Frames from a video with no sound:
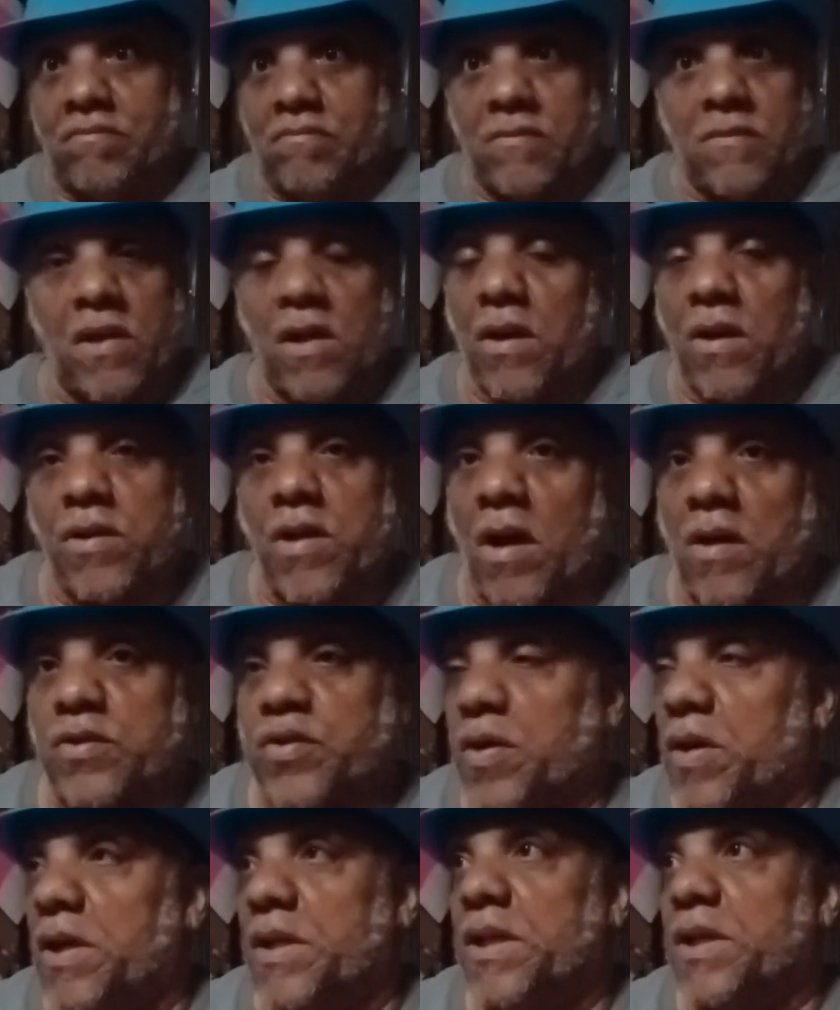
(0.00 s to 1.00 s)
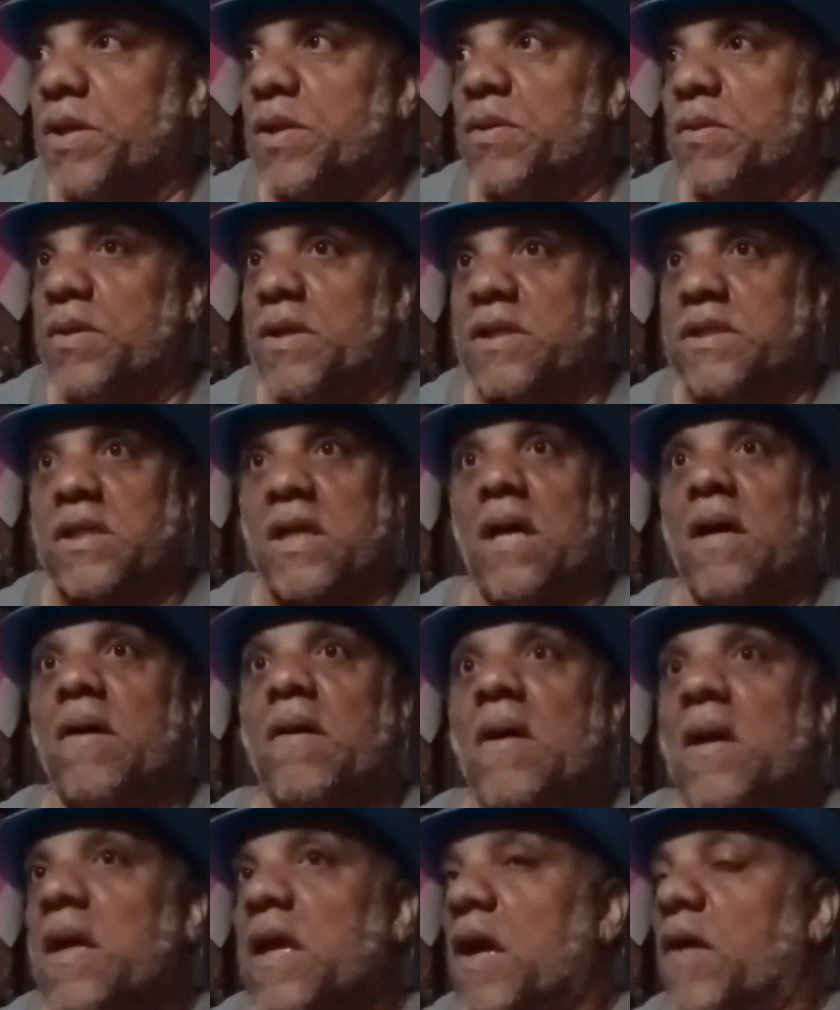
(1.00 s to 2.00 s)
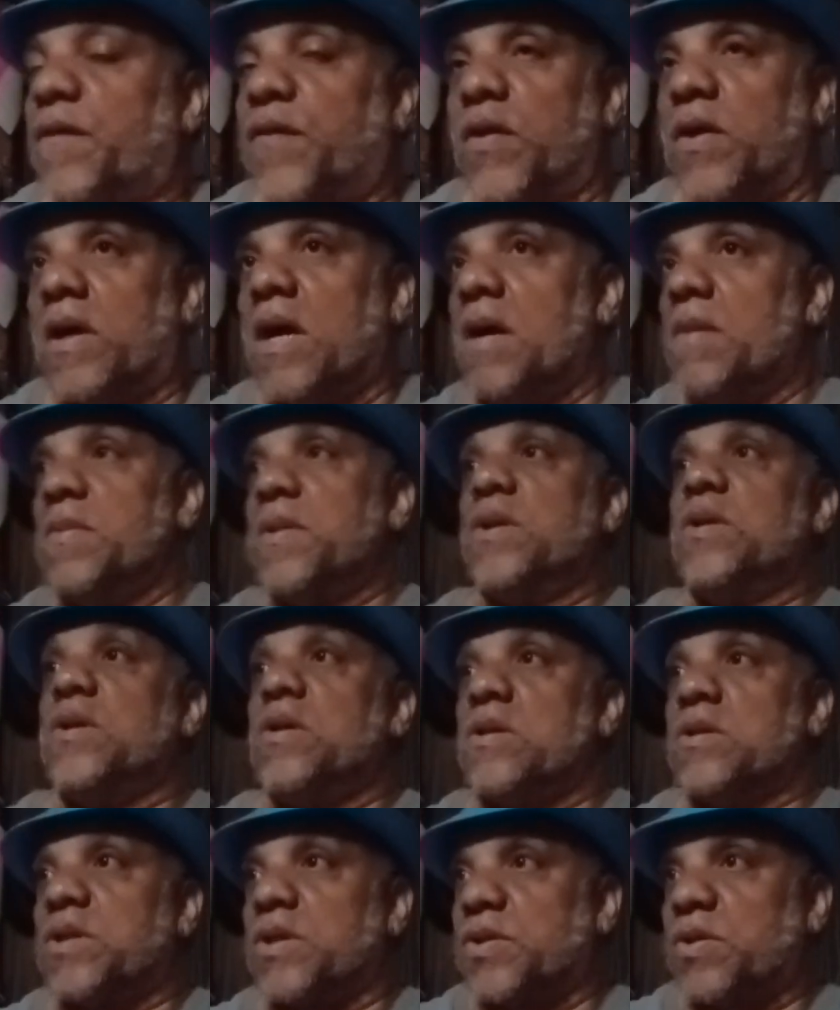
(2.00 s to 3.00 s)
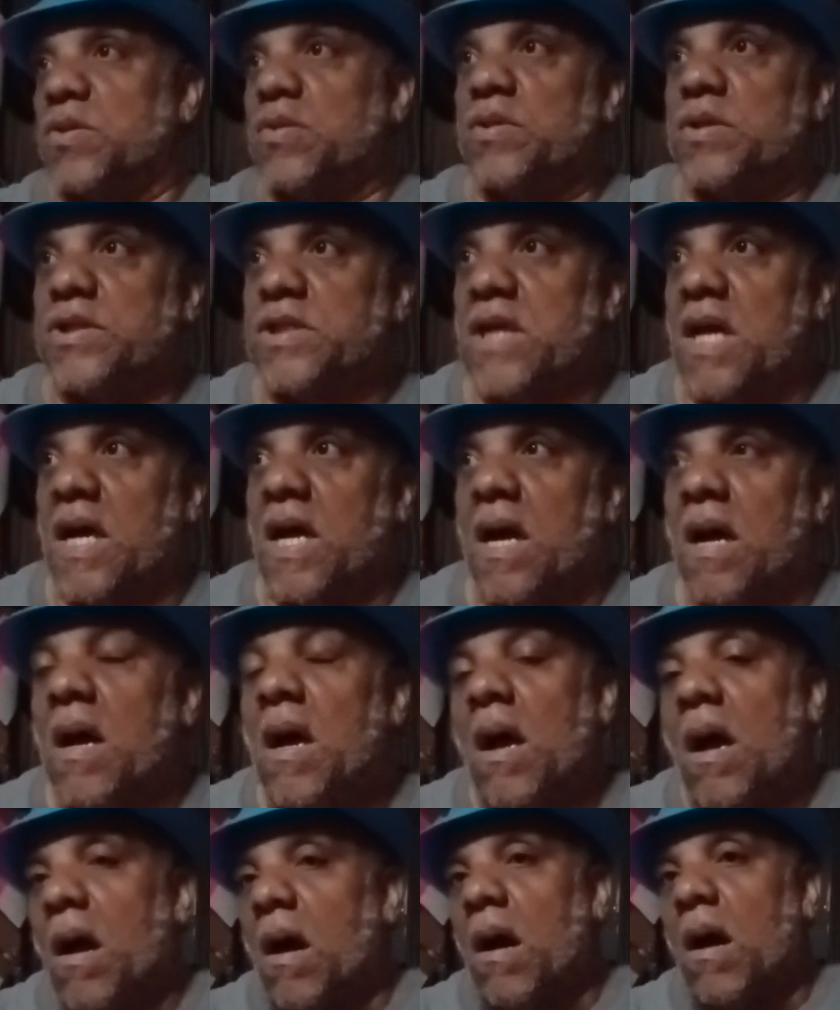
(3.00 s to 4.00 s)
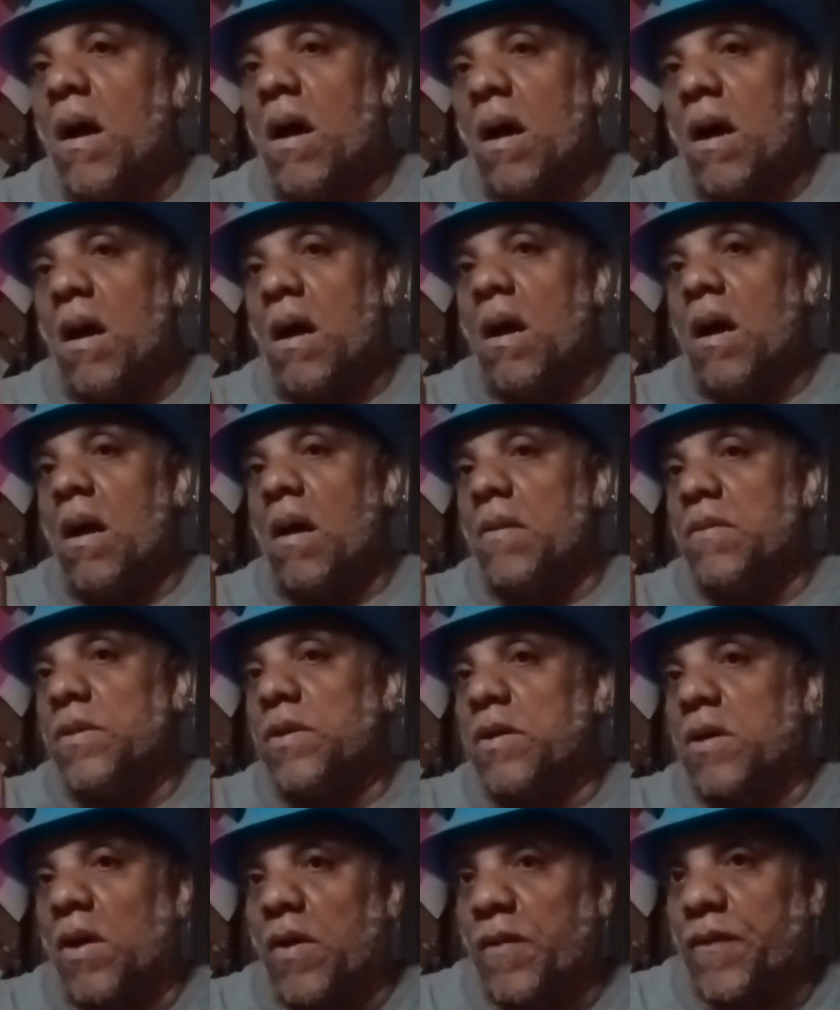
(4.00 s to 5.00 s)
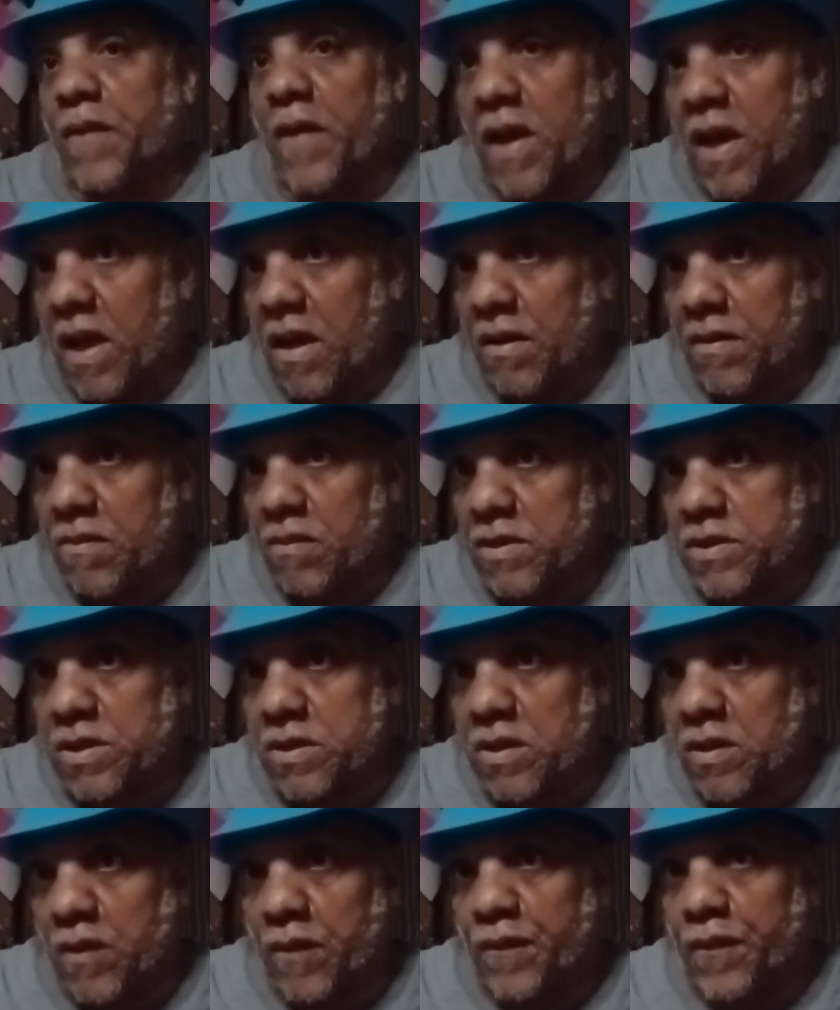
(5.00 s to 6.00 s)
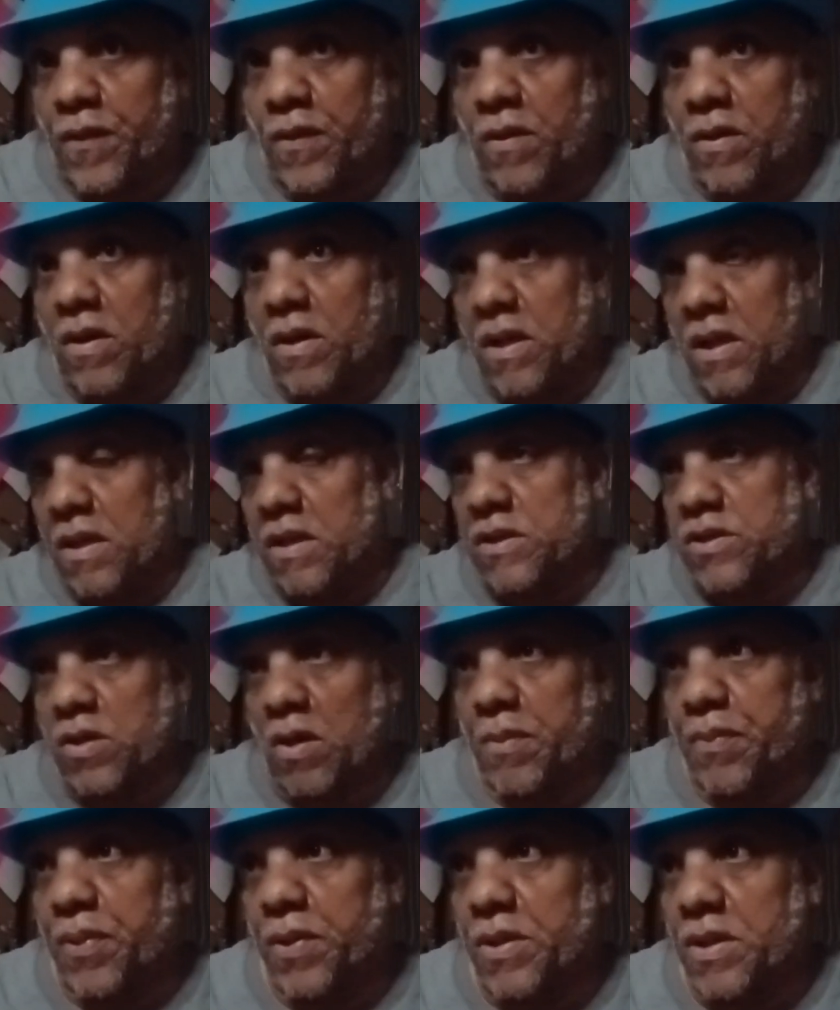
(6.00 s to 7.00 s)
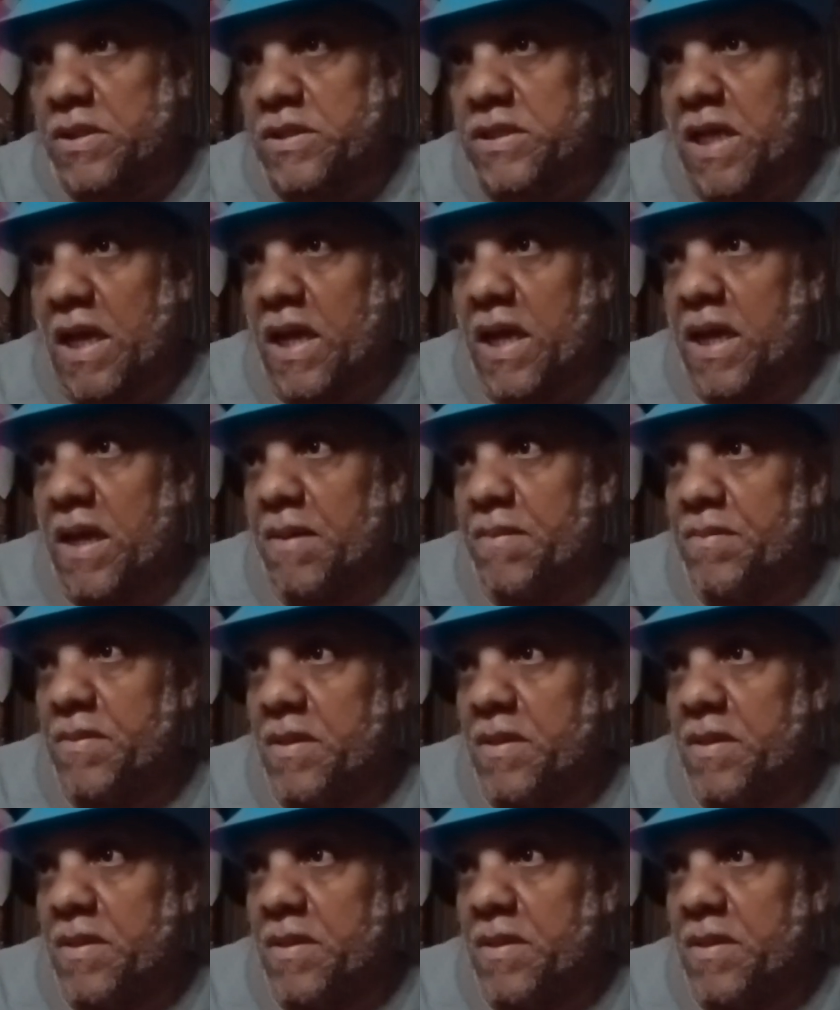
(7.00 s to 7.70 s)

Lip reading: You know, y'all trained to do this stuff. If you come in here to do the job, you're gonna find what you're looking for in a short period of time.